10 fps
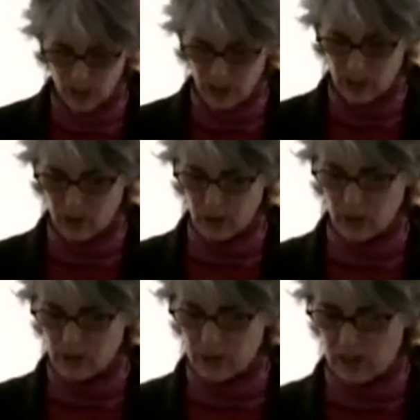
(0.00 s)
which
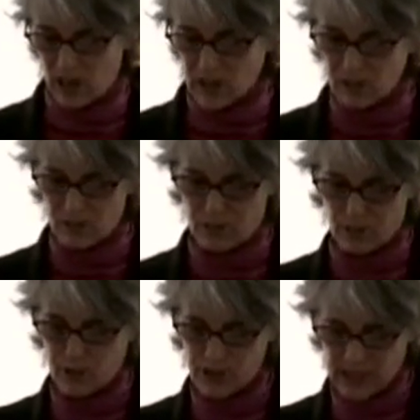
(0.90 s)
includes the loss of
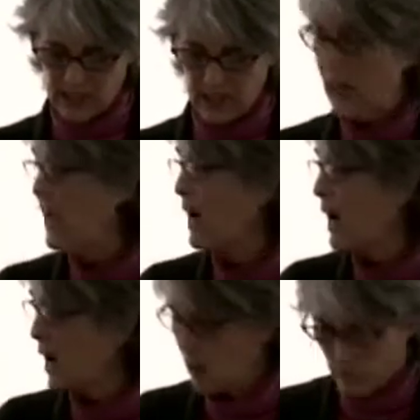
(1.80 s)
diversity,
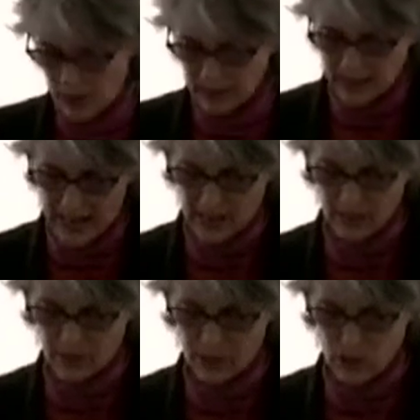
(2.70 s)
a
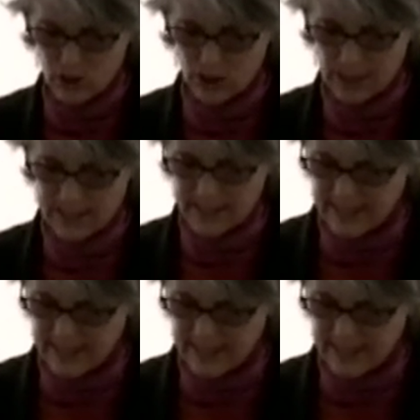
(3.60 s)
lack of regional